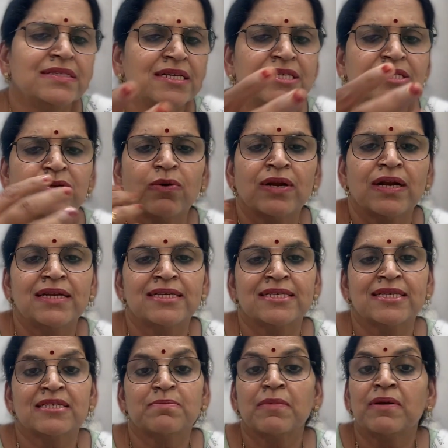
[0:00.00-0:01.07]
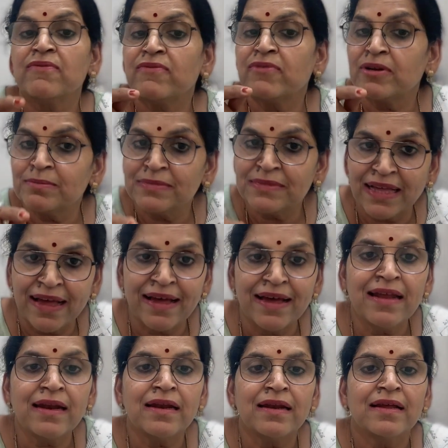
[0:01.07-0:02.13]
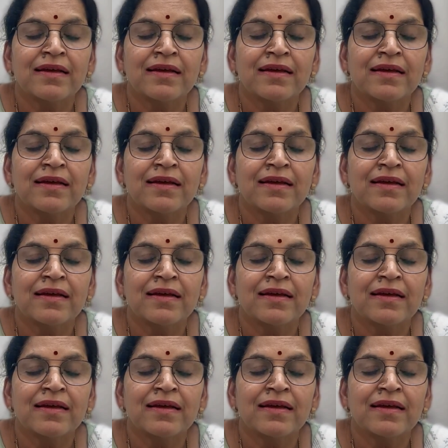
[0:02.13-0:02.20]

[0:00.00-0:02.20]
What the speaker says: Just oral assessment. From there,